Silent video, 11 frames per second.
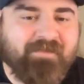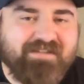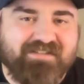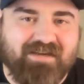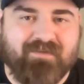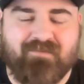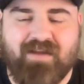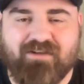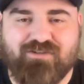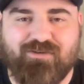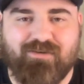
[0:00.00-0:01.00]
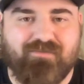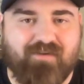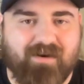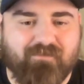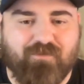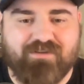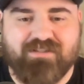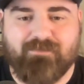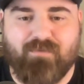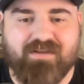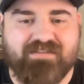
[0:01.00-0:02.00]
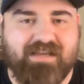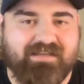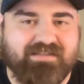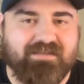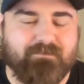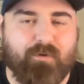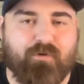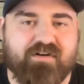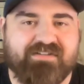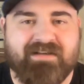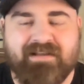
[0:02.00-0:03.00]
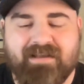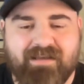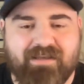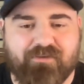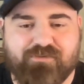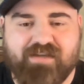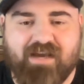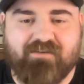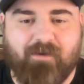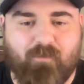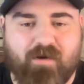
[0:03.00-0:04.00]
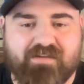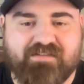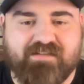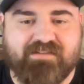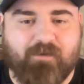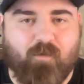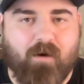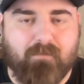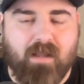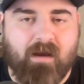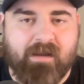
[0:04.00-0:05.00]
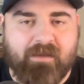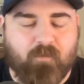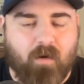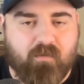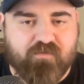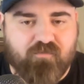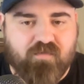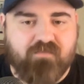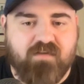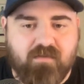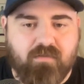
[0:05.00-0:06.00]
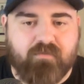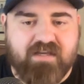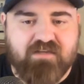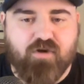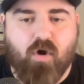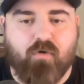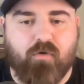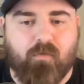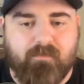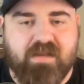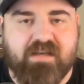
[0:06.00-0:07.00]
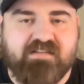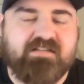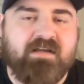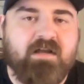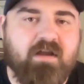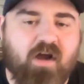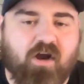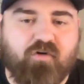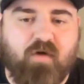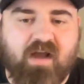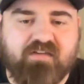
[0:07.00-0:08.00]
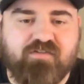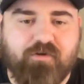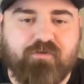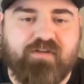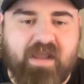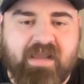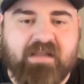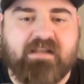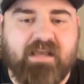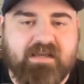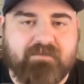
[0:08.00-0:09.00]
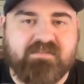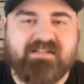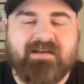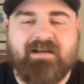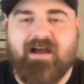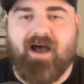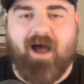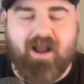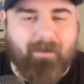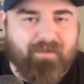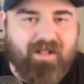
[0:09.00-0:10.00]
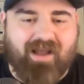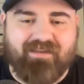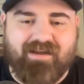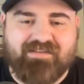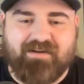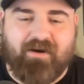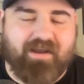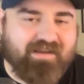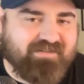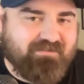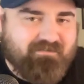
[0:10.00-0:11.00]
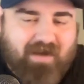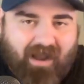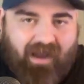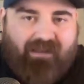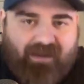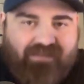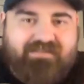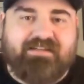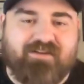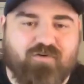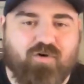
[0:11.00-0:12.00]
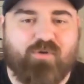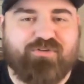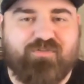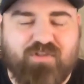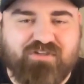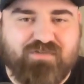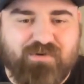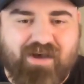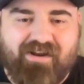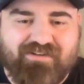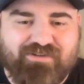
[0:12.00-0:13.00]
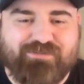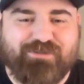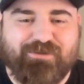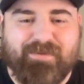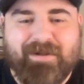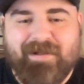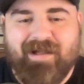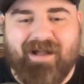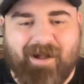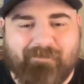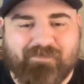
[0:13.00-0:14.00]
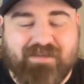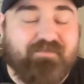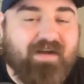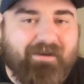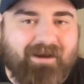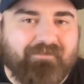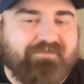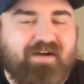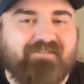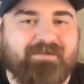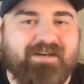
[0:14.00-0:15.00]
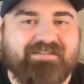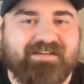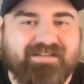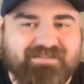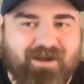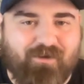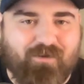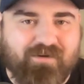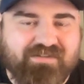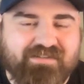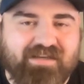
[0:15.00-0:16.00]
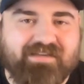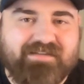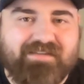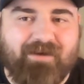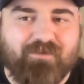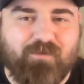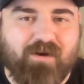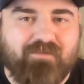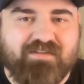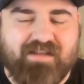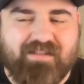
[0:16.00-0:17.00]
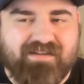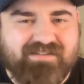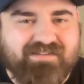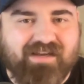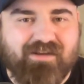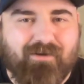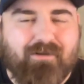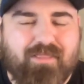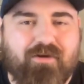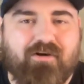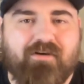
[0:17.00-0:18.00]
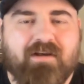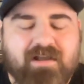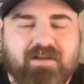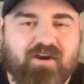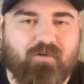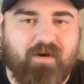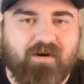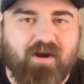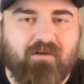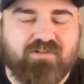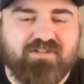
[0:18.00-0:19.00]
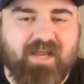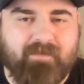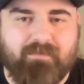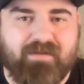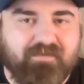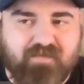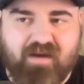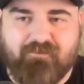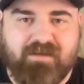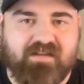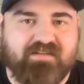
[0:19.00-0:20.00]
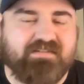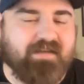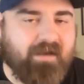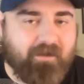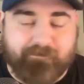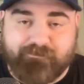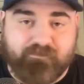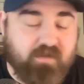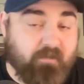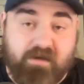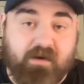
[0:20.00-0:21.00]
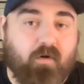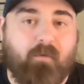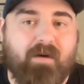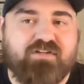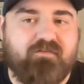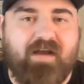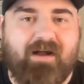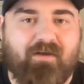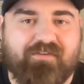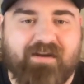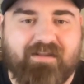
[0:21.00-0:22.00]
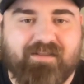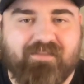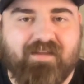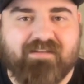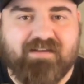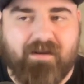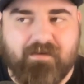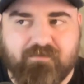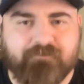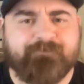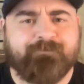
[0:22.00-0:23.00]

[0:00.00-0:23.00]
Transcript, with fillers: seven of nine shooting for him, 14 points, 18 boards. He also tacked on one assist and one block in what was 53 total minutes across those eight games. Uh, a couple highlights, or I guess highlights in quotes for those of you not on YouTube. Uh, he fouled out in five minutes against Alcorn State. That was one of his, I think, his second or third career college game. He played five minutes, uh, committed a whole bunch of fouls. And I think that's kind of